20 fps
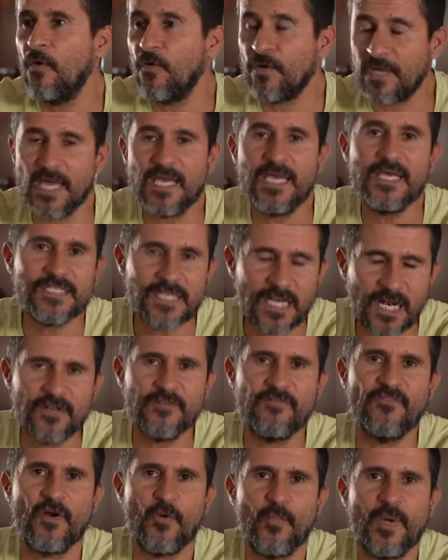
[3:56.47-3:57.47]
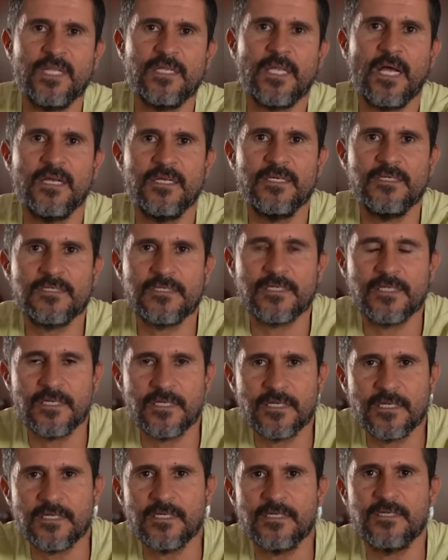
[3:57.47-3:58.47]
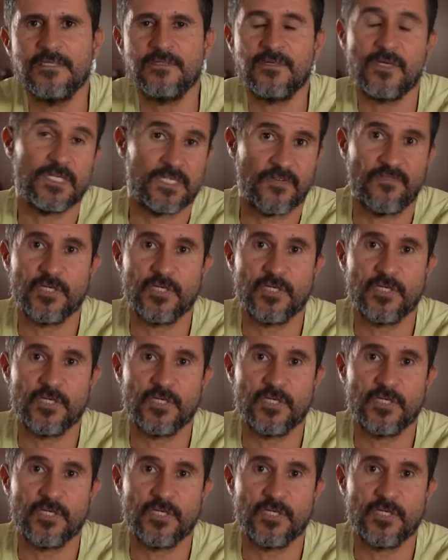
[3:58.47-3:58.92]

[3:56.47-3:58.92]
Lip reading: Okay, he's an environmentalist, he's a